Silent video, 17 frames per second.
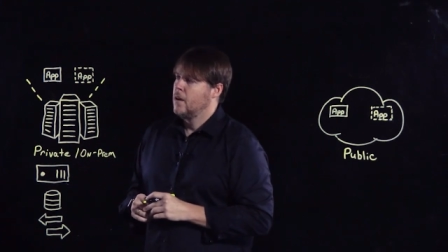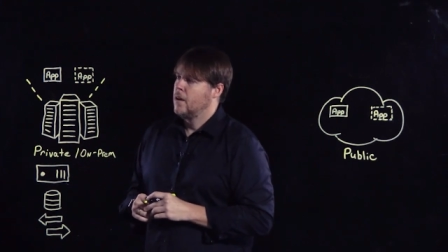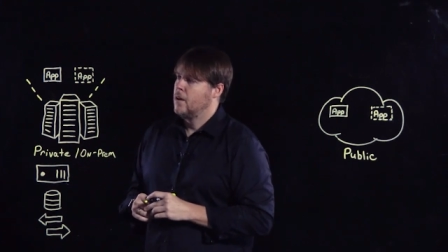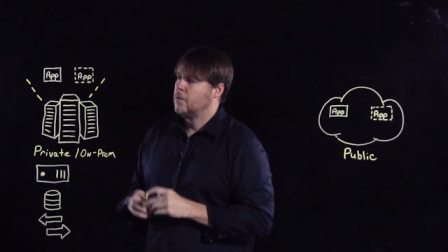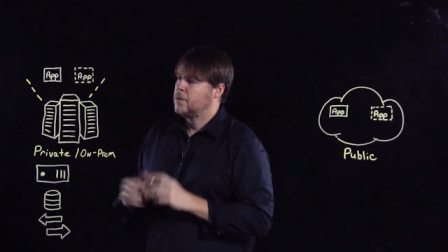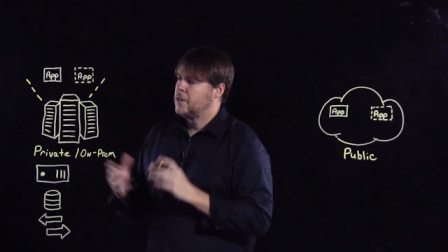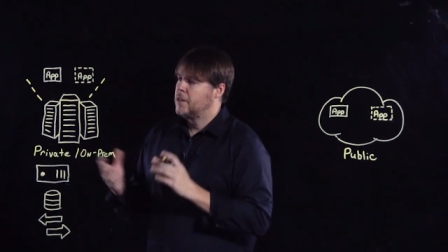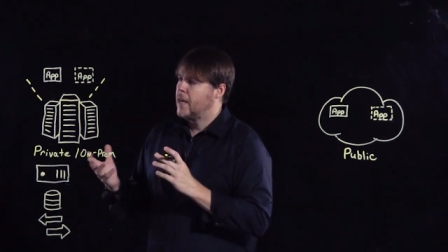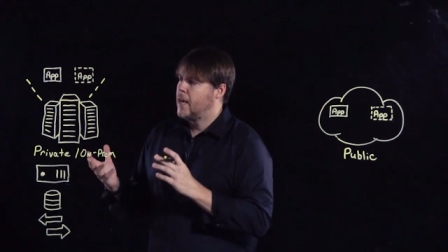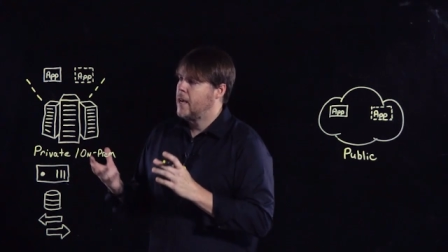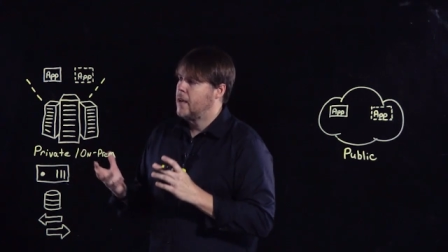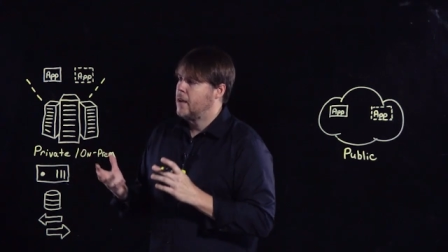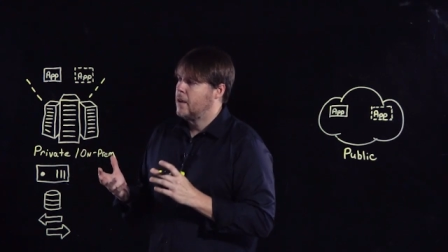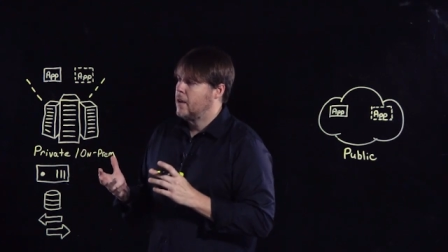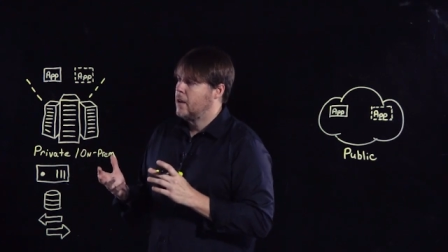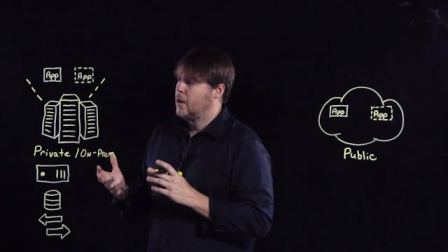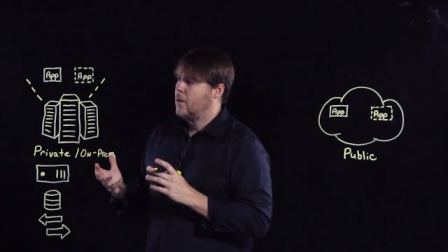You know,
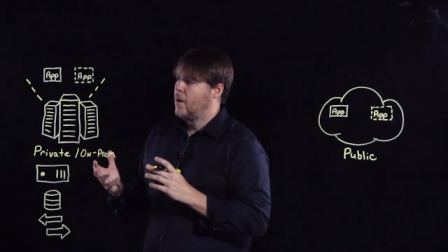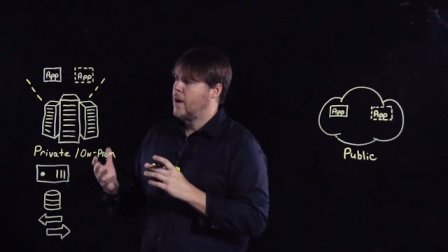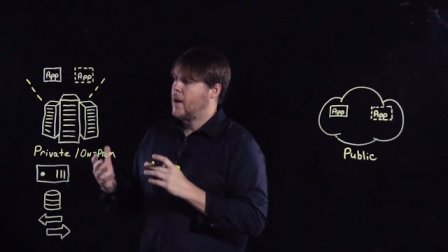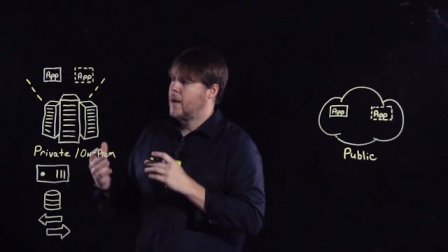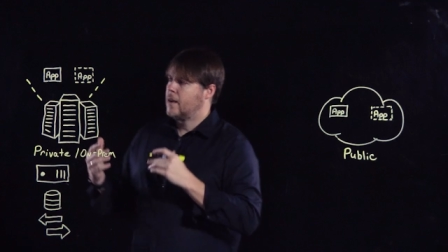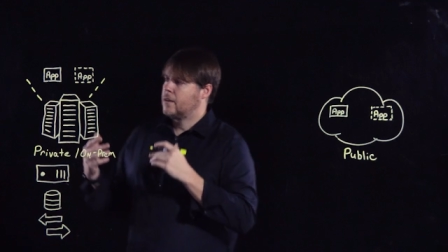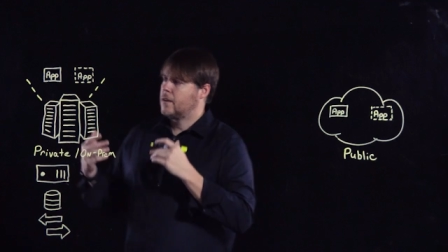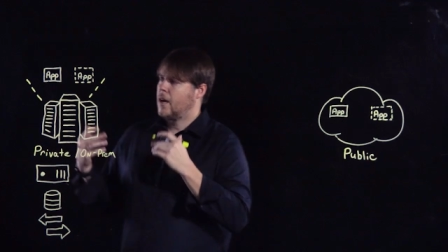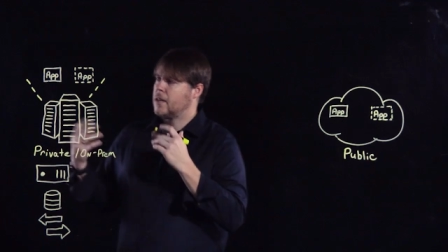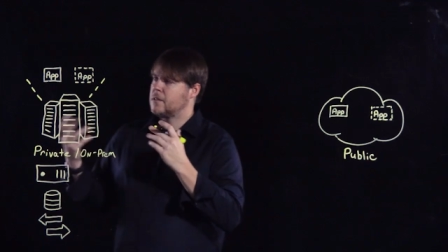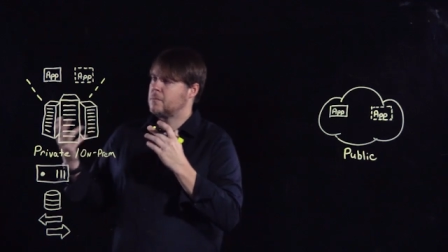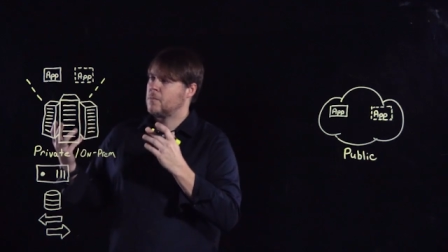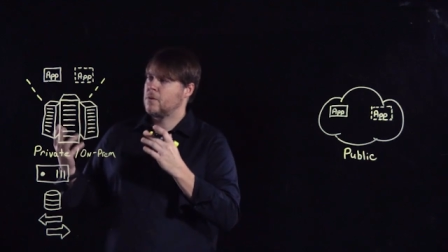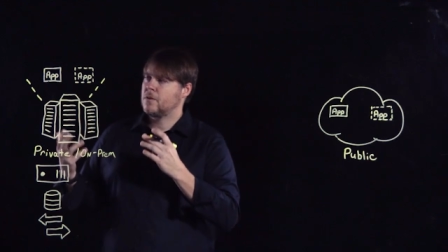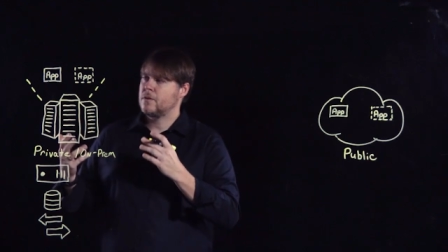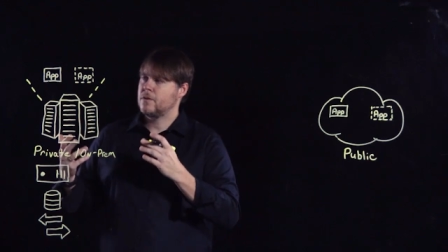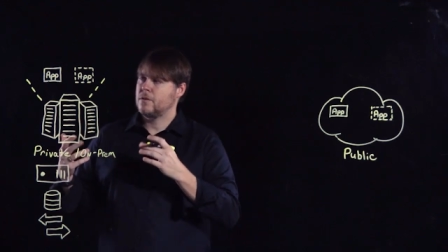today,
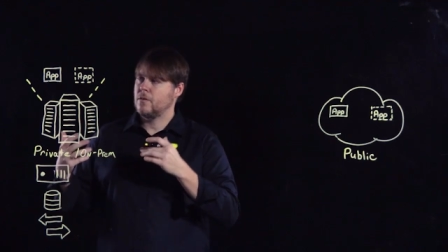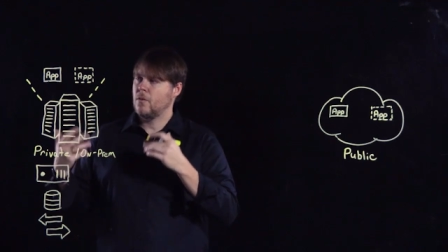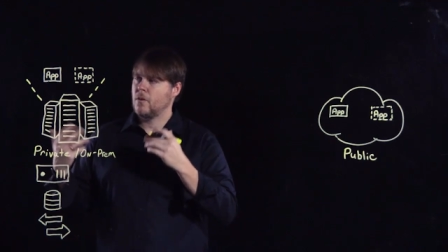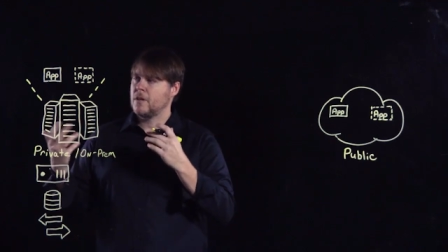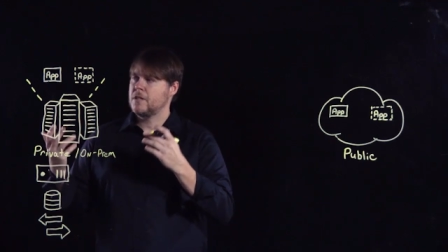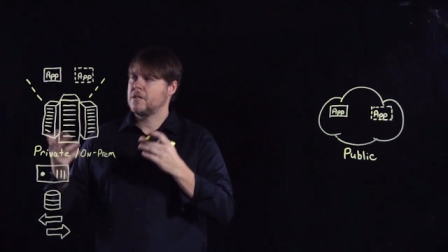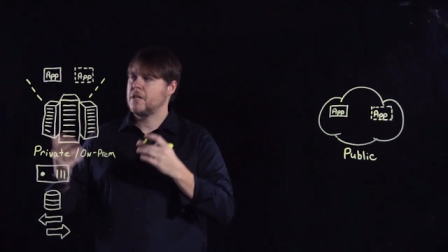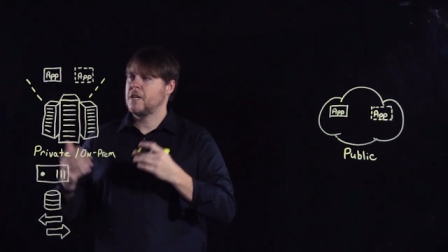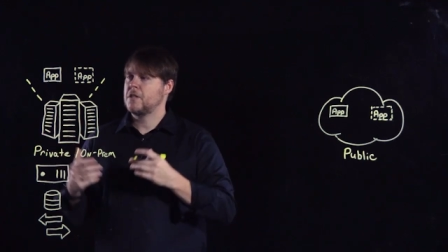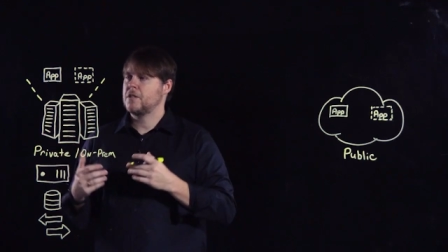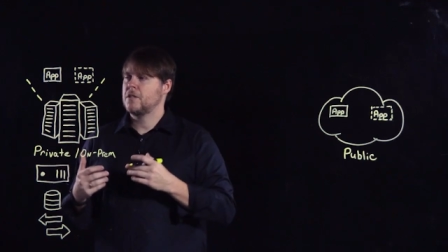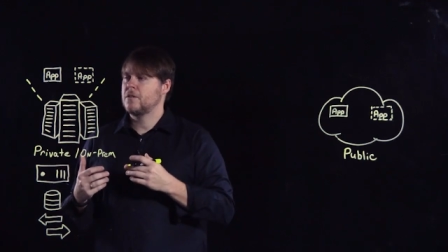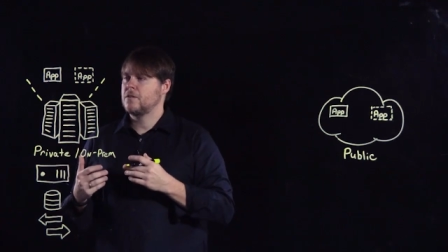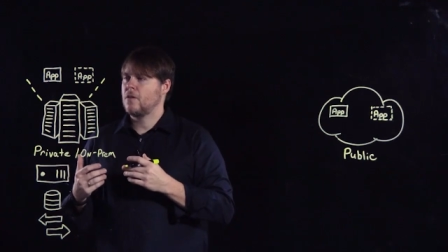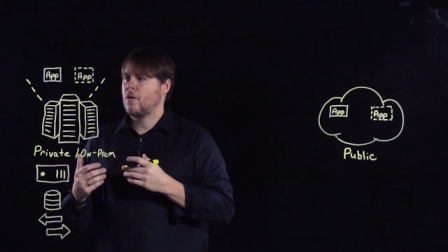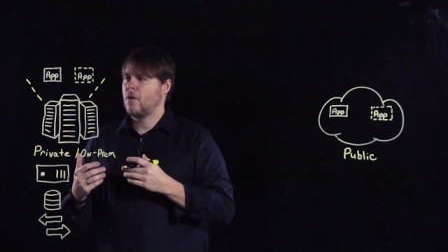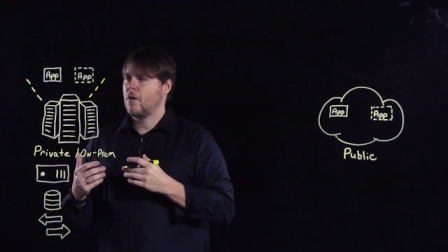customers and
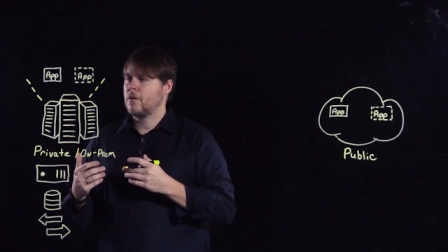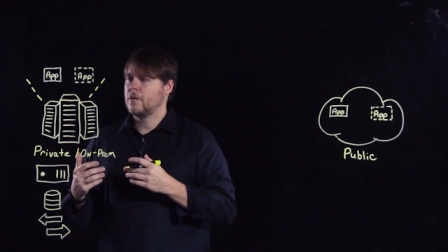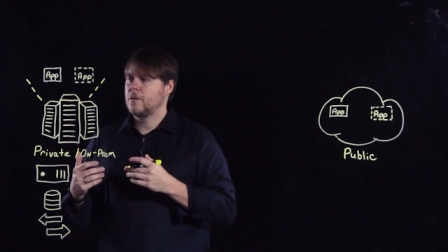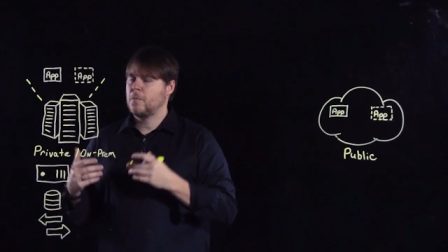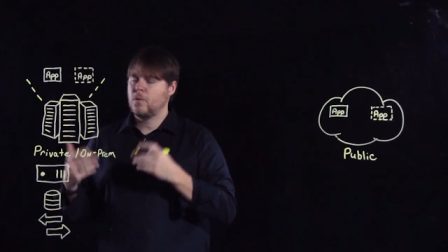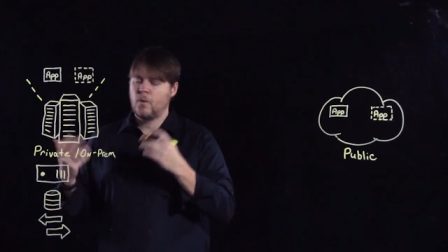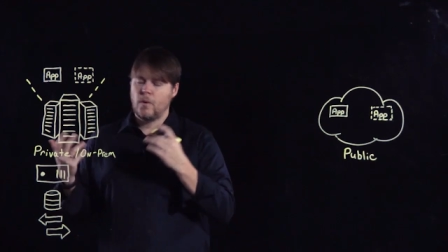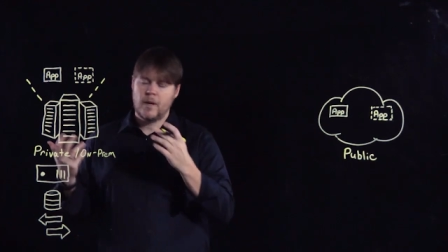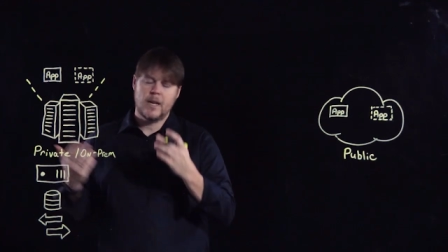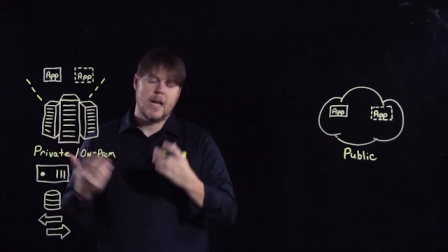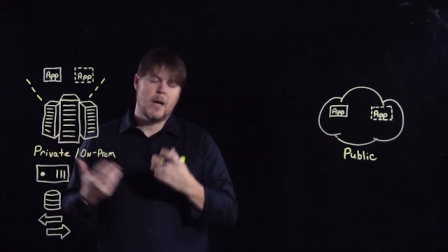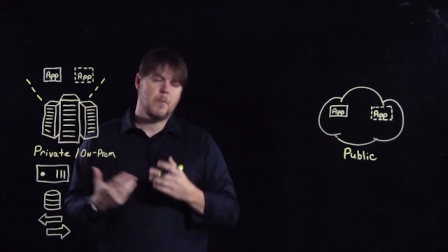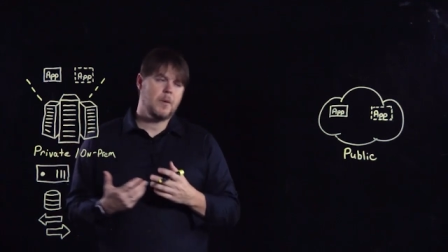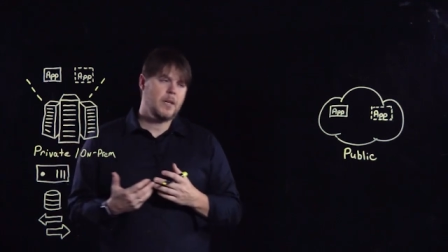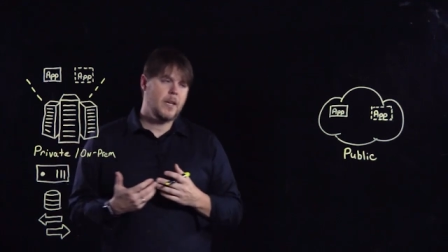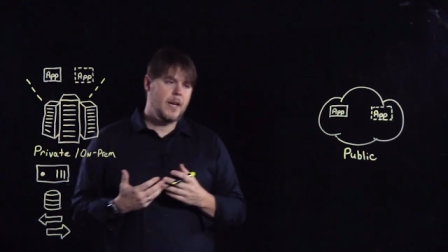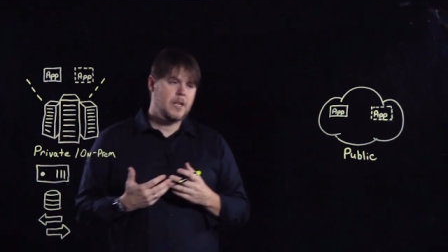organizations are deploying
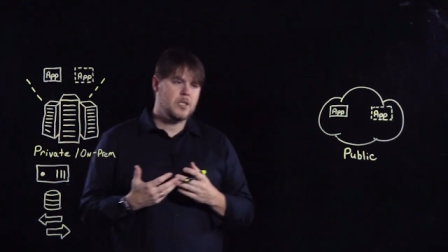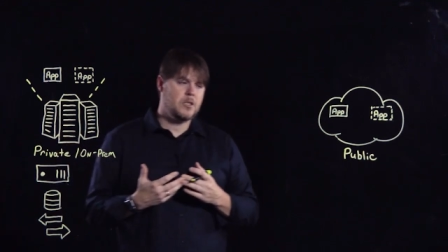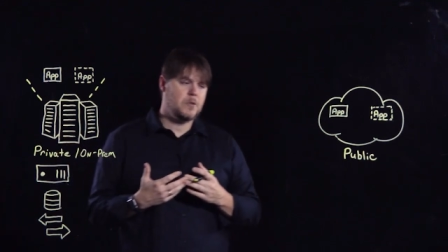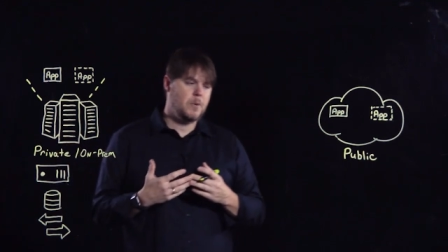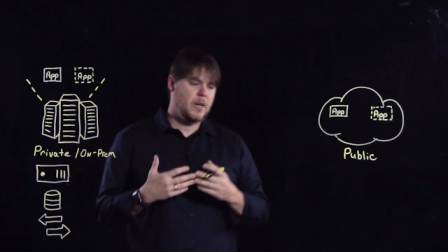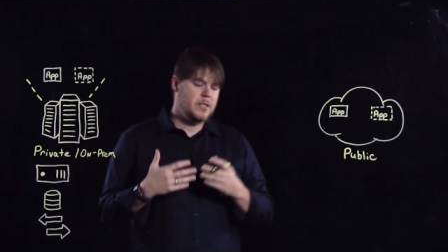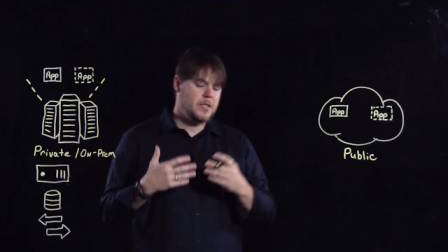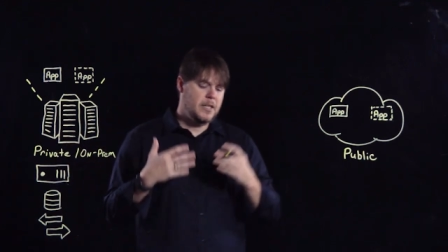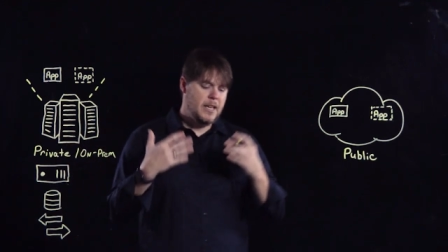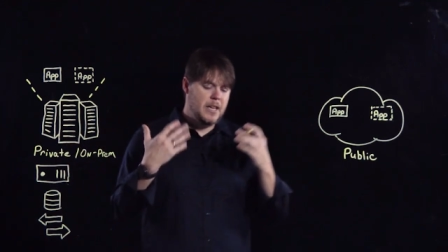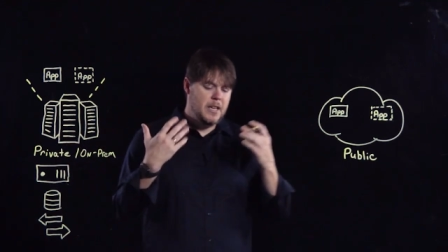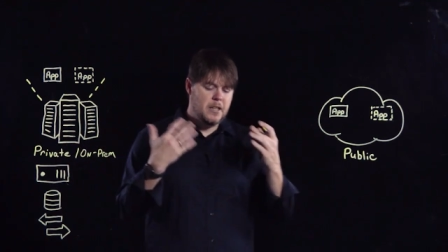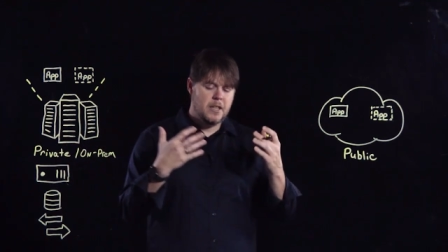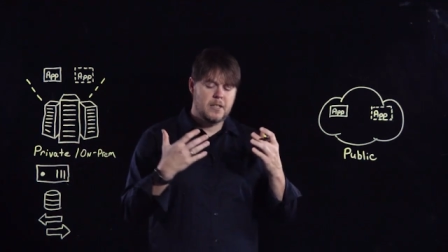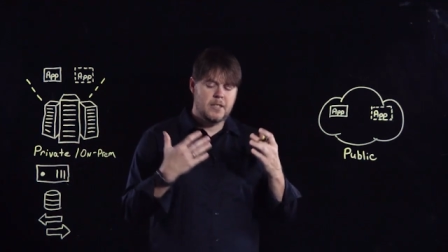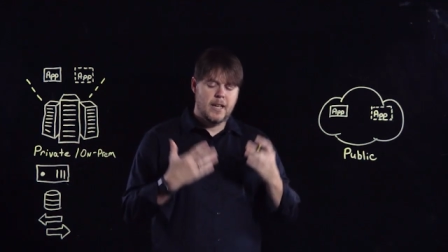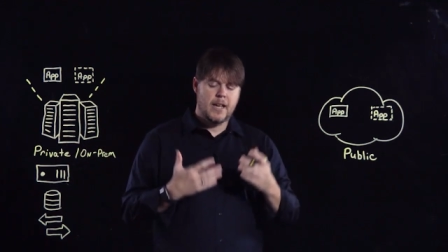applications because at the end
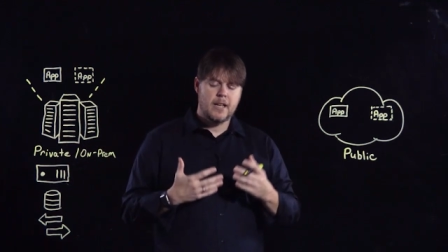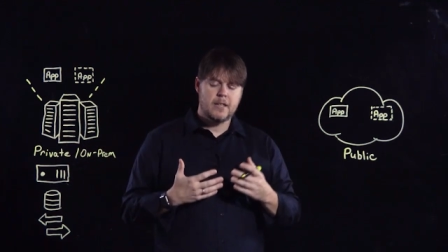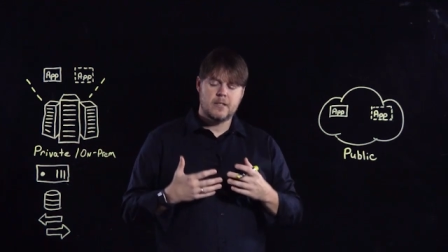of the day,